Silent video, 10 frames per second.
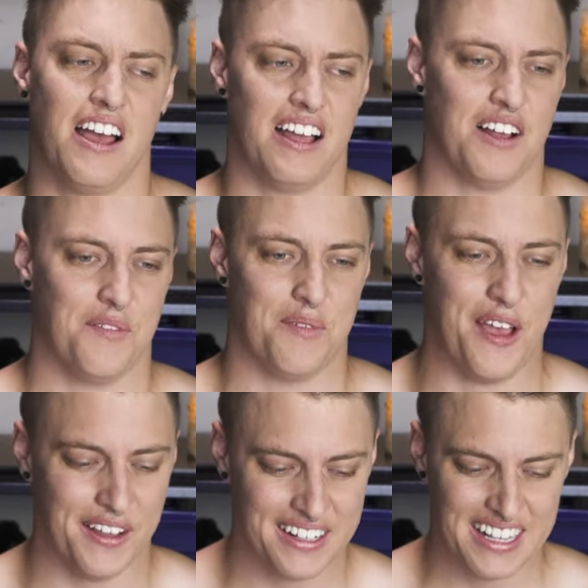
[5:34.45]

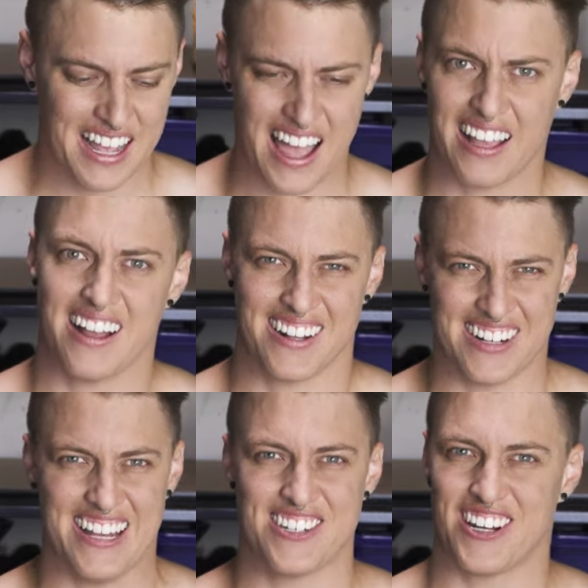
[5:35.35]
I
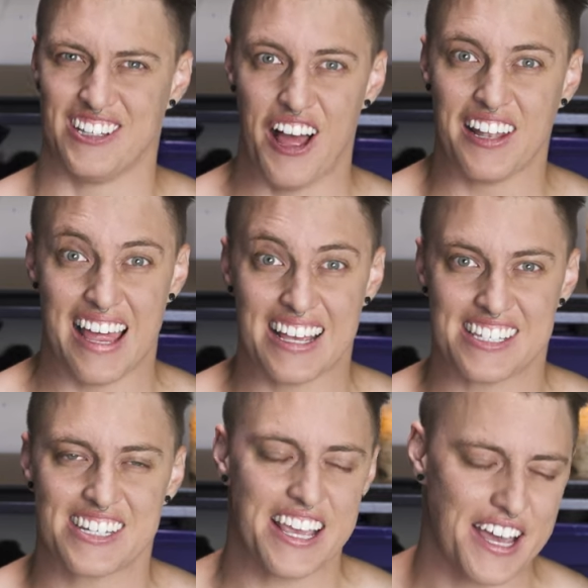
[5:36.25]
got injured a lot
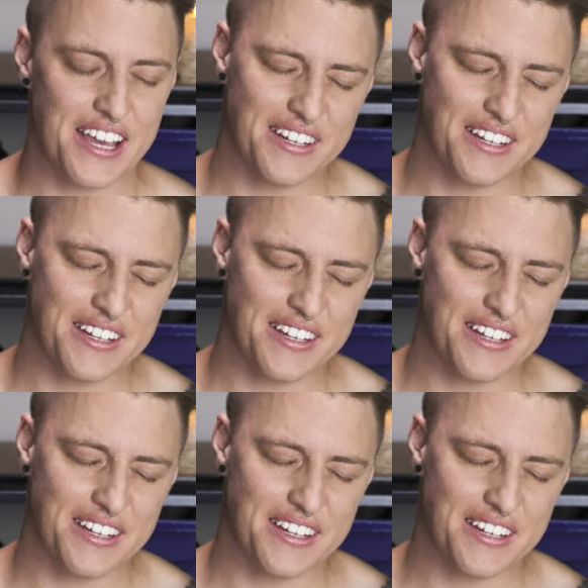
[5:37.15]
last year.